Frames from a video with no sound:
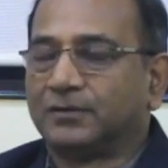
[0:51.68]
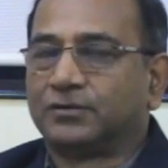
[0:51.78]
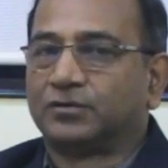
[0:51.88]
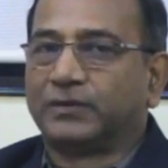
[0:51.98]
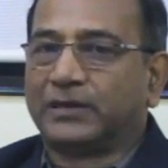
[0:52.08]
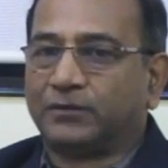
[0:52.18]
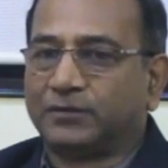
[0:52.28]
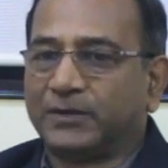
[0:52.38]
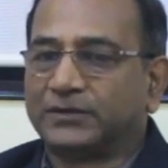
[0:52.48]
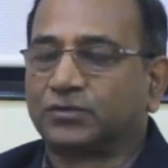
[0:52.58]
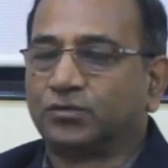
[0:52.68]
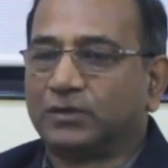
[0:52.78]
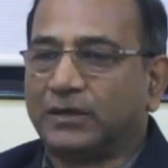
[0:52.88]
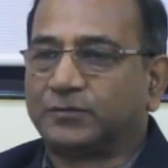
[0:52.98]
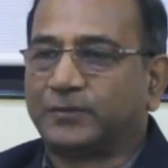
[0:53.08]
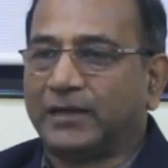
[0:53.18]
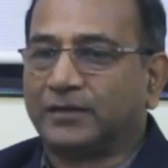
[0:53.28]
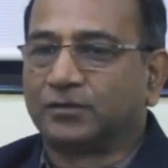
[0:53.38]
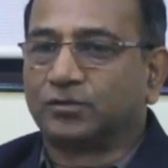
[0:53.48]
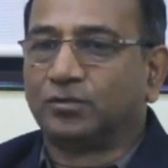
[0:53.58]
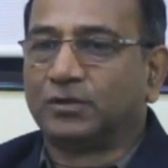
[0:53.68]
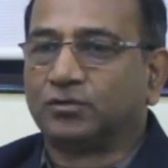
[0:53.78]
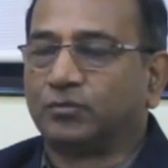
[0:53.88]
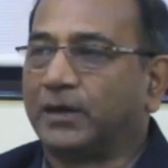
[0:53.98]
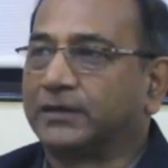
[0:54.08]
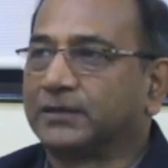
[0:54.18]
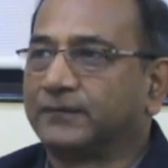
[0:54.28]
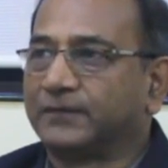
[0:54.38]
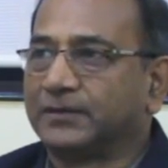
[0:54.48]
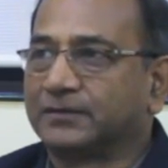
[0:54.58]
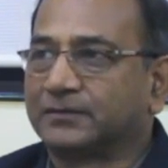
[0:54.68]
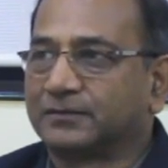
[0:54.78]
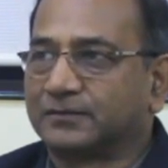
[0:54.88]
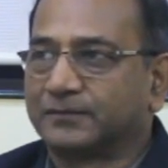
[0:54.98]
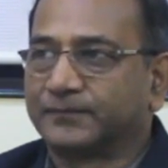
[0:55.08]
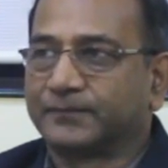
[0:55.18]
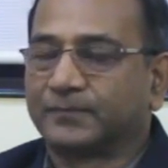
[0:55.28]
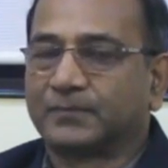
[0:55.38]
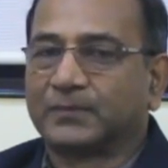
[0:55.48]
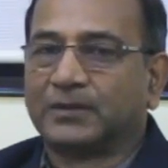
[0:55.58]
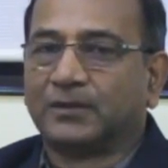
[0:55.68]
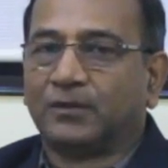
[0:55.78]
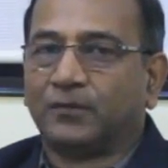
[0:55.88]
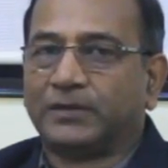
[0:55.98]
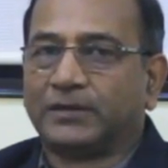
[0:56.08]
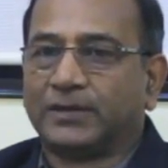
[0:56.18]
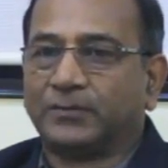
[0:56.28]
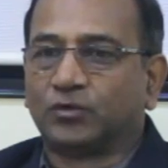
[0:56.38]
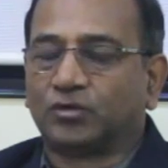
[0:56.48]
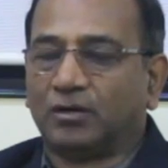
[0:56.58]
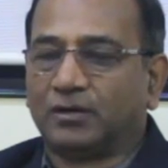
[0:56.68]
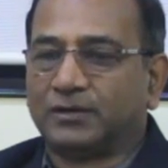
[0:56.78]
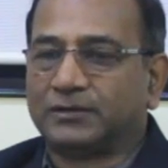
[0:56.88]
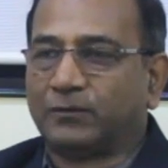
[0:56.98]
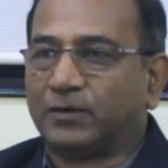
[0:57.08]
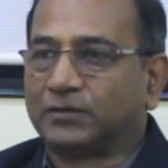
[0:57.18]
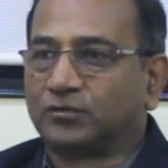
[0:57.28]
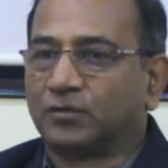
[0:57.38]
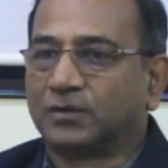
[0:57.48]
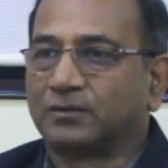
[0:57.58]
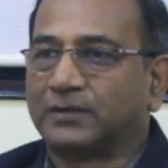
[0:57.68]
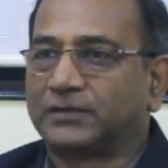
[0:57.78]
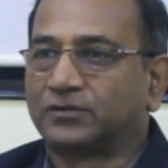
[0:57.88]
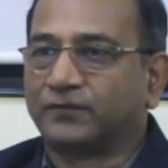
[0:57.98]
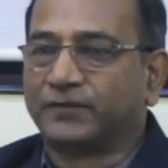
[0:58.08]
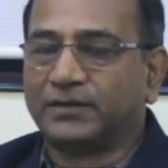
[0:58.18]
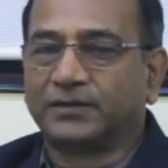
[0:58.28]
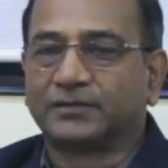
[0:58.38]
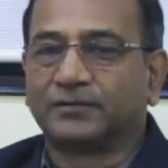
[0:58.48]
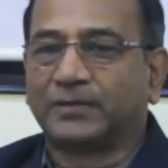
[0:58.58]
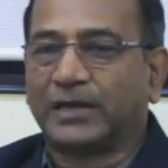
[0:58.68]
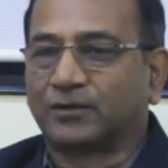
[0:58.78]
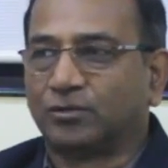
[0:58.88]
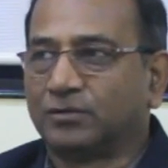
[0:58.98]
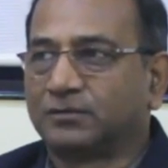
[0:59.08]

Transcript: So when I was in my school, I was planning to go into particle physics. When I came to college, I wanted to work on astrophysics and black holes.